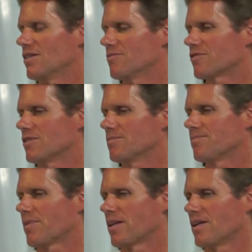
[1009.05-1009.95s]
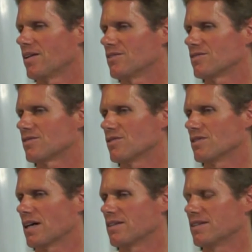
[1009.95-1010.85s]
from. So
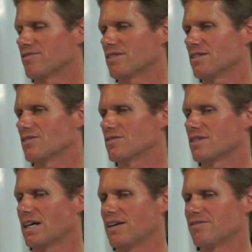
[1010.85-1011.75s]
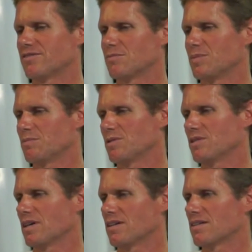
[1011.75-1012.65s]
yeah, definitely good to have some people
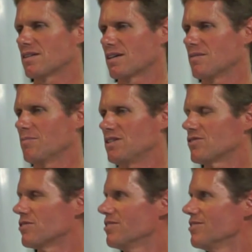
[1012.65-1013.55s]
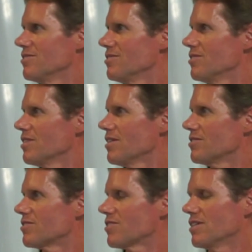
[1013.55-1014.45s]
that kind of mentor you
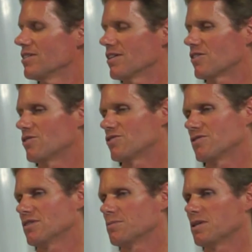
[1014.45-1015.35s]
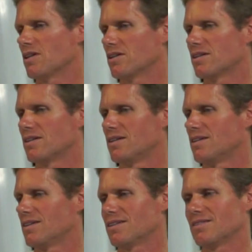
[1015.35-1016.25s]
or coach you a little bit on
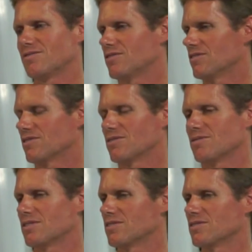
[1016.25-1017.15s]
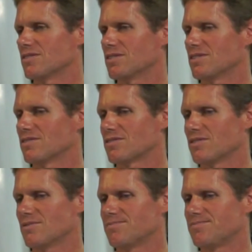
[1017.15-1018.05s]
if you don't know what you're doing, you know.
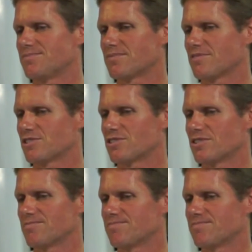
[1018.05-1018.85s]
So for sure.